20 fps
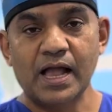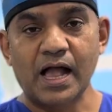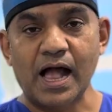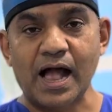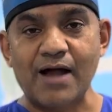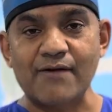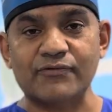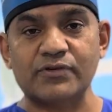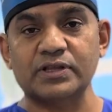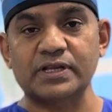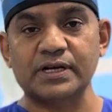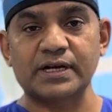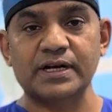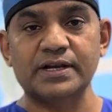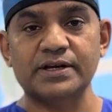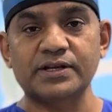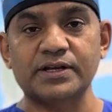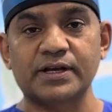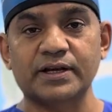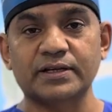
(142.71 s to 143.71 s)
After the
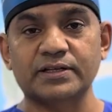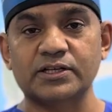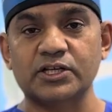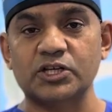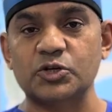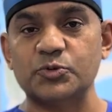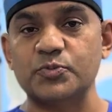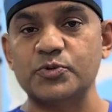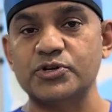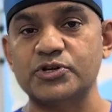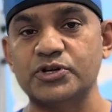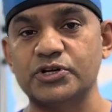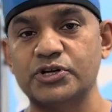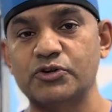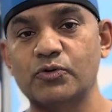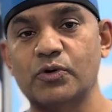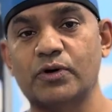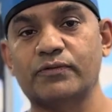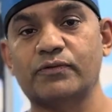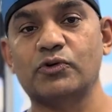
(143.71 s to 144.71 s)
clinical suspicion,
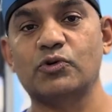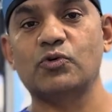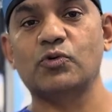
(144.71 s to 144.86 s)
you have to